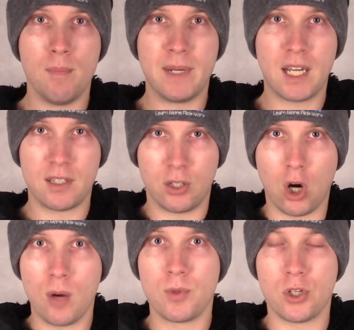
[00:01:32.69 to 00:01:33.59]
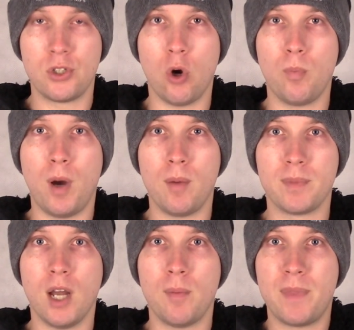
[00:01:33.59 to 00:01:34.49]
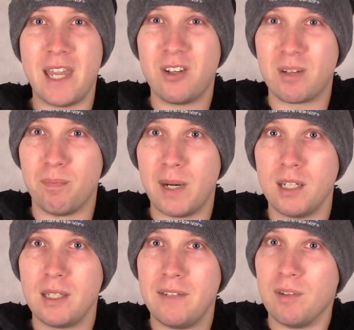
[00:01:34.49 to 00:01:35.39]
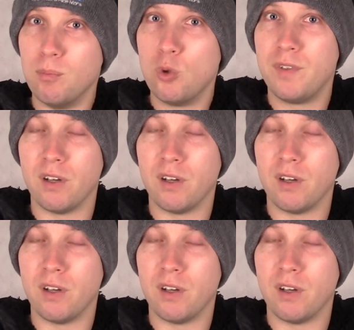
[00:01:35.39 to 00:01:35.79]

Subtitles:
because your arms are so pumped up that you can barely even move your